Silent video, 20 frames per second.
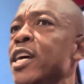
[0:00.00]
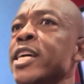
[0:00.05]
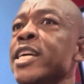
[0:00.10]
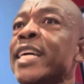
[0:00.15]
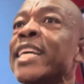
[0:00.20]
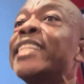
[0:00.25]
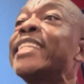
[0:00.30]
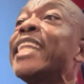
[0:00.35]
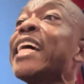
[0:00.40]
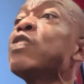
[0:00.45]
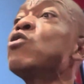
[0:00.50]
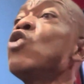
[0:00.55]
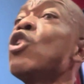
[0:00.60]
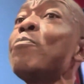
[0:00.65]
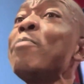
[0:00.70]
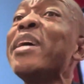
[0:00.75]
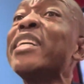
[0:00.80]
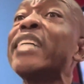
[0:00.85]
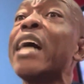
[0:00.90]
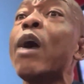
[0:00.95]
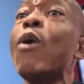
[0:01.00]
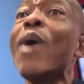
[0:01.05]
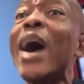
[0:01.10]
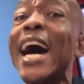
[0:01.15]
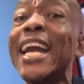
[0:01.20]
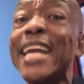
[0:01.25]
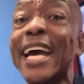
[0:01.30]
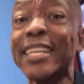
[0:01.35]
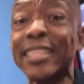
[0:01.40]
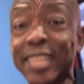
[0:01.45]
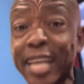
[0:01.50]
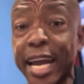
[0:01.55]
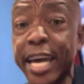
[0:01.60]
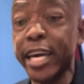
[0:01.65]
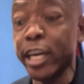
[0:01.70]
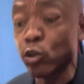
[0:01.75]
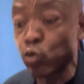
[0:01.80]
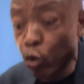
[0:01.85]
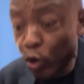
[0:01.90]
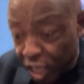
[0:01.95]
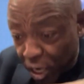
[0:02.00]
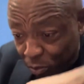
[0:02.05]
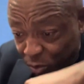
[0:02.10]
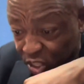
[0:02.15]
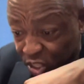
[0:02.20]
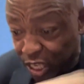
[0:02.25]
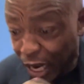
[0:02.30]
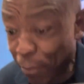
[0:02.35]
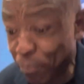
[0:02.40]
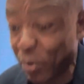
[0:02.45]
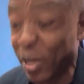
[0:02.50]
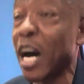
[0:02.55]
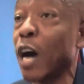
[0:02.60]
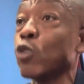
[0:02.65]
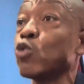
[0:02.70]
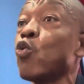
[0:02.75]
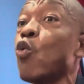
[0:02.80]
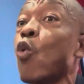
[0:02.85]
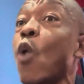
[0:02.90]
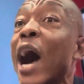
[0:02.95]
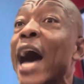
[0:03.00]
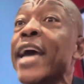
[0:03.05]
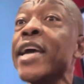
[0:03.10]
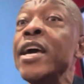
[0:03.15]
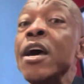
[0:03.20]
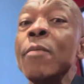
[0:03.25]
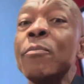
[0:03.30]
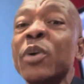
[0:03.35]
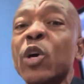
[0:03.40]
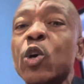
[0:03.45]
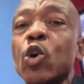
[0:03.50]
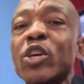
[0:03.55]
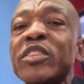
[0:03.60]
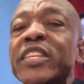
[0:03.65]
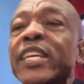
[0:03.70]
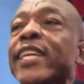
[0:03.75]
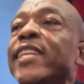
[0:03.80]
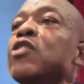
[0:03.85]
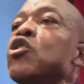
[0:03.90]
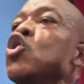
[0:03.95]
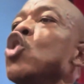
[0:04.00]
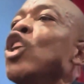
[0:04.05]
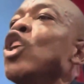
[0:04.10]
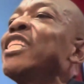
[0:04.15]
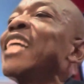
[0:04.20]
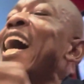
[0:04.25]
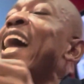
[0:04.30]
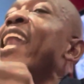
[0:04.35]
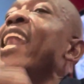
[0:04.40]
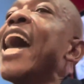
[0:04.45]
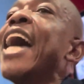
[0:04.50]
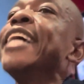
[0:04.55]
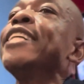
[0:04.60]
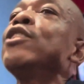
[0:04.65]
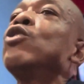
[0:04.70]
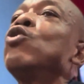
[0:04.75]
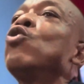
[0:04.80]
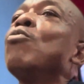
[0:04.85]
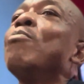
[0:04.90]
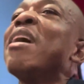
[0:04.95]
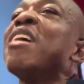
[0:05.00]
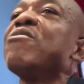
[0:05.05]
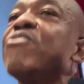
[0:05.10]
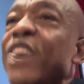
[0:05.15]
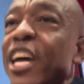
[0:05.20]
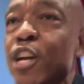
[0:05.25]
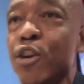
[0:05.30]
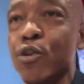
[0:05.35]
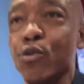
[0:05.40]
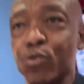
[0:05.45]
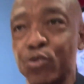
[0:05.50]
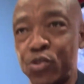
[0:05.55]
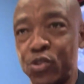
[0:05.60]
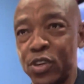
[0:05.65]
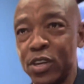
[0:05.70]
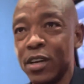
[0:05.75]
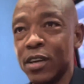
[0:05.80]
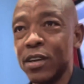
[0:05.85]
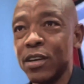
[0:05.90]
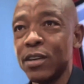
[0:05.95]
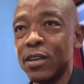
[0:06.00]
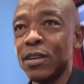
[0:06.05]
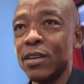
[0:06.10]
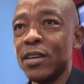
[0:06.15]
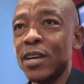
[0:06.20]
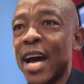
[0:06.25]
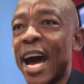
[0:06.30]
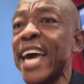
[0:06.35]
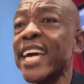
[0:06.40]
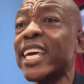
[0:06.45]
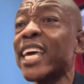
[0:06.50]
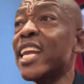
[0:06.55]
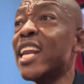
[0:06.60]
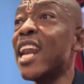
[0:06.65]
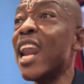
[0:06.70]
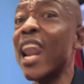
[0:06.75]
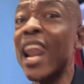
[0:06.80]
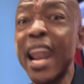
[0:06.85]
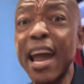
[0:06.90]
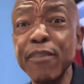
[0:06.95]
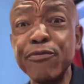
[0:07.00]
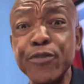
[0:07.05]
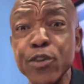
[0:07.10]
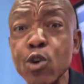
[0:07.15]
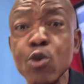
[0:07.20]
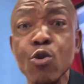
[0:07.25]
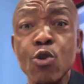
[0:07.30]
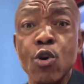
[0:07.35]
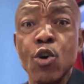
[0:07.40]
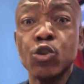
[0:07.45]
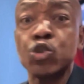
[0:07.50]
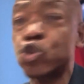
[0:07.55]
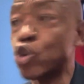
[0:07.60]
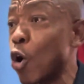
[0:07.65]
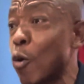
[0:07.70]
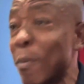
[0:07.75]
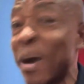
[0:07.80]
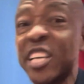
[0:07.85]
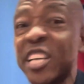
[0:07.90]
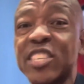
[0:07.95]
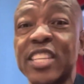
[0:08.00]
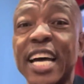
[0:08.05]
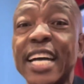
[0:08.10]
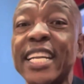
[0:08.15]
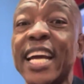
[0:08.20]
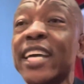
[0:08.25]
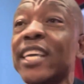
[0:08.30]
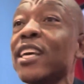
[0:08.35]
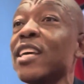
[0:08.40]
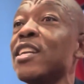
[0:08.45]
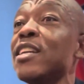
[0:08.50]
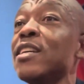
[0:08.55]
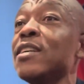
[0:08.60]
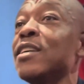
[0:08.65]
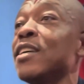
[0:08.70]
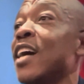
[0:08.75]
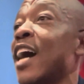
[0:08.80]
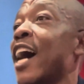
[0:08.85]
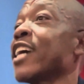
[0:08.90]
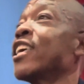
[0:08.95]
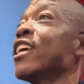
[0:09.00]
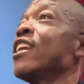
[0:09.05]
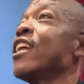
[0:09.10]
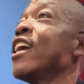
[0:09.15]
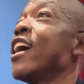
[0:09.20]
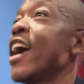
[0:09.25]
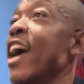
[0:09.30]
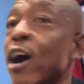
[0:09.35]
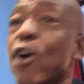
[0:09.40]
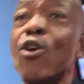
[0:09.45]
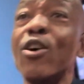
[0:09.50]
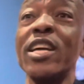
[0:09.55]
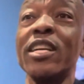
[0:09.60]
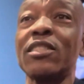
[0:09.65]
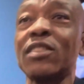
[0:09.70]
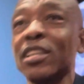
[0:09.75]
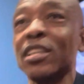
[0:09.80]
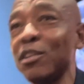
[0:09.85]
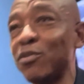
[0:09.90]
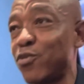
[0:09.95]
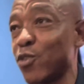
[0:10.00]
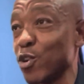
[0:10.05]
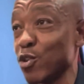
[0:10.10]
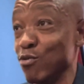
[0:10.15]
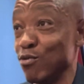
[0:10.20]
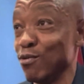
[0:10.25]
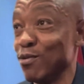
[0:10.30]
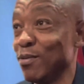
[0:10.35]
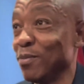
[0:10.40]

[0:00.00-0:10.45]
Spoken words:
It does not matter how hard I try, it will keep jumping out. Why? Because it is not aligned to my values. I can love you so much that I can hang on a tree for you.